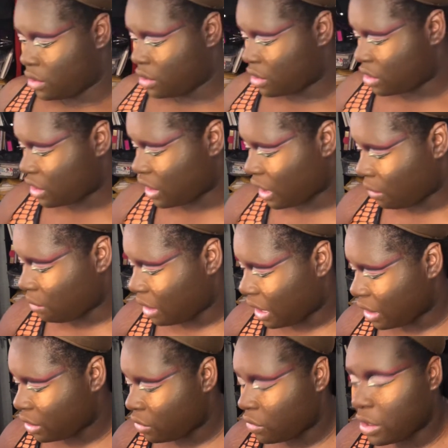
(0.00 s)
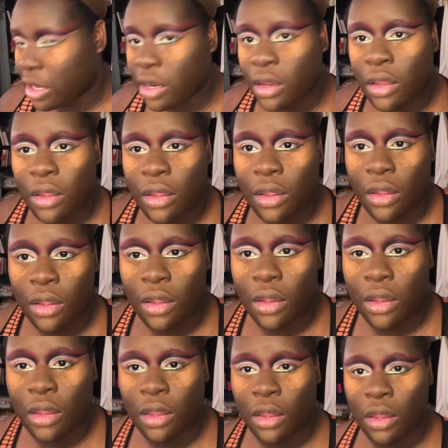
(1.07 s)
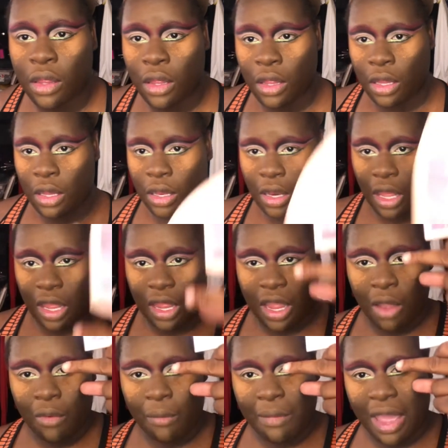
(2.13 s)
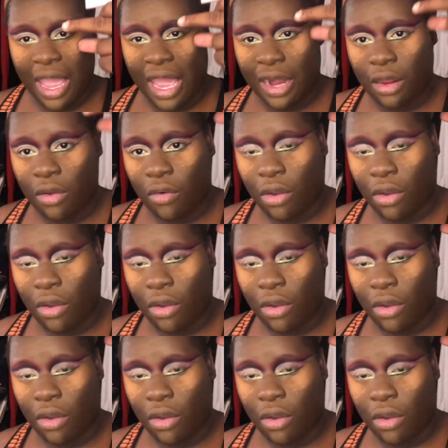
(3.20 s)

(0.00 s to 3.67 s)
See, I'm like doing it. Like, I want my eye to go